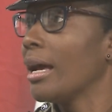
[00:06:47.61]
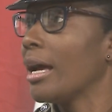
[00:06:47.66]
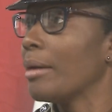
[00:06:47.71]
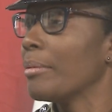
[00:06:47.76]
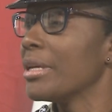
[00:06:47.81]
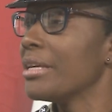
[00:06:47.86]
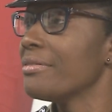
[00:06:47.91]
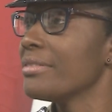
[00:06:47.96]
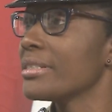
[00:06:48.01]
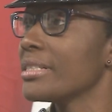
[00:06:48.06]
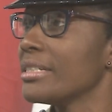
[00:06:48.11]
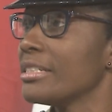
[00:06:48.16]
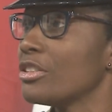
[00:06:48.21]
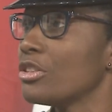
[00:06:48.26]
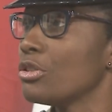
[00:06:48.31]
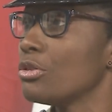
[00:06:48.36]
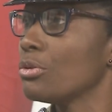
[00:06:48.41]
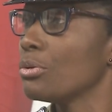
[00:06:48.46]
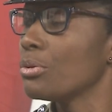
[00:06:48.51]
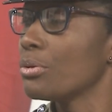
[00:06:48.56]
Um, if it
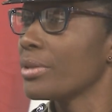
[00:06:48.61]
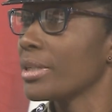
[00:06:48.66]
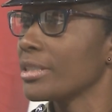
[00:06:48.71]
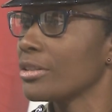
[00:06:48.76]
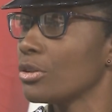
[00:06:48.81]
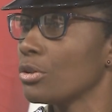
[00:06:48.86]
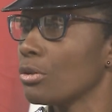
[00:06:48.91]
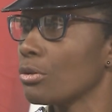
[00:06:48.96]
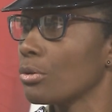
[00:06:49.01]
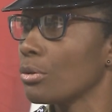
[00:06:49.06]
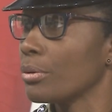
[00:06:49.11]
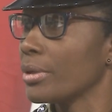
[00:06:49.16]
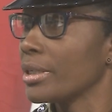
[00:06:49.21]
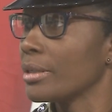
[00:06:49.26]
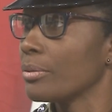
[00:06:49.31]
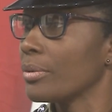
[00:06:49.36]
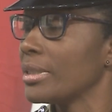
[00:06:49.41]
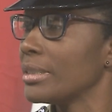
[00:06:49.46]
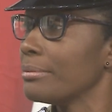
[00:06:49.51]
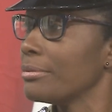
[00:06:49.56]
is you know that you're
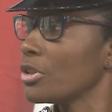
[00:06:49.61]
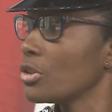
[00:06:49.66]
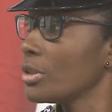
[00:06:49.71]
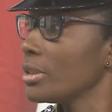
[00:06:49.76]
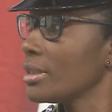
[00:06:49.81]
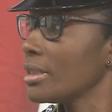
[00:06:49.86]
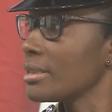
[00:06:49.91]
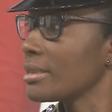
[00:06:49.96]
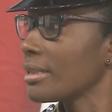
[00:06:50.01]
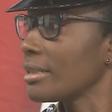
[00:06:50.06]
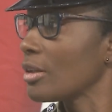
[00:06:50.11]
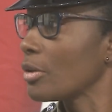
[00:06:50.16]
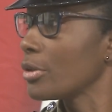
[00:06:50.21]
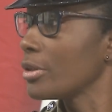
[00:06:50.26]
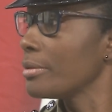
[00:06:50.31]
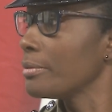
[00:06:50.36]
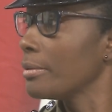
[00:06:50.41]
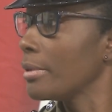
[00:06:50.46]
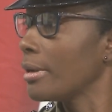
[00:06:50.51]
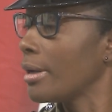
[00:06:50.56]
going, well, the machine doesn't allow
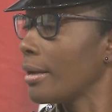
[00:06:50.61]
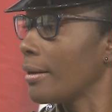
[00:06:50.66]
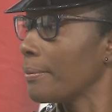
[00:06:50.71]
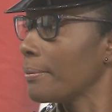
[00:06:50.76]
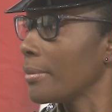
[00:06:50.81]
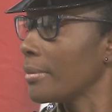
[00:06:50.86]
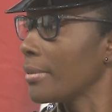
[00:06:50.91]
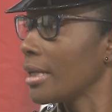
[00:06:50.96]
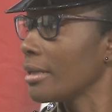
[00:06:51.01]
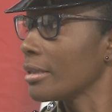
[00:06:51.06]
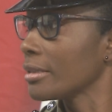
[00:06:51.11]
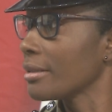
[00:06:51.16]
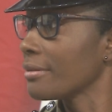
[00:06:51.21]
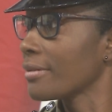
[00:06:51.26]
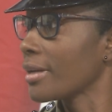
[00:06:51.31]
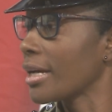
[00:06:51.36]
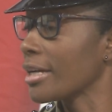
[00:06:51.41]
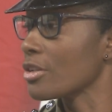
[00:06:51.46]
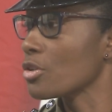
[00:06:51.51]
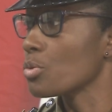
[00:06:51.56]
you um, a lot
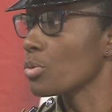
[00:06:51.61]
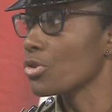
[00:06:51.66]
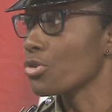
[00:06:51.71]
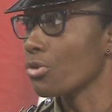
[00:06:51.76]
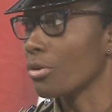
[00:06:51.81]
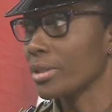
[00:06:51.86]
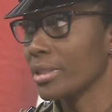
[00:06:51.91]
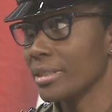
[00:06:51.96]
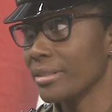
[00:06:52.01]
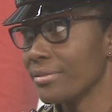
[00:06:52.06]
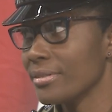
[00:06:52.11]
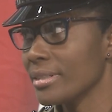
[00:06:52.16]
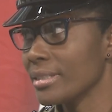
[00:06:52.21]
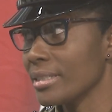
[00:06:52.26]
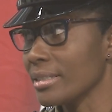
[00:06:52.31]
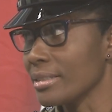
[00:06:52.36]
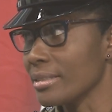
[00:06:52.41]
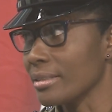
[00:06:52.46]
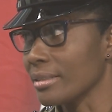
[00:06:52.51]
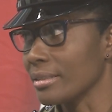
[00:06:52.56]
of cash withdrawal in the
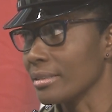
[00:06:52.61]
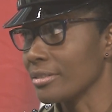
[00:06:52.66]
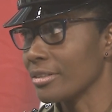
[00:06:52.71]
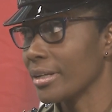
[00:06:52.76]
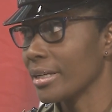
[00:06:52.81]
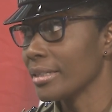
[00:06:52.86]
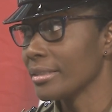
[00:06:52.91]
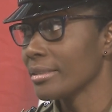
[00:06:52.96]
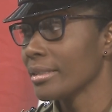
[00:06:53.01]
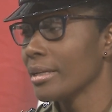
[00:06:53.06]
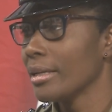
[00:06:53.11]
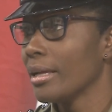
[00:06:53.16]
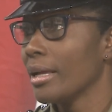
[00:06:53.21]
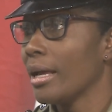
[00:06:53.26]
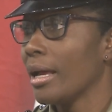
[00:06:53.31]
first instance, right?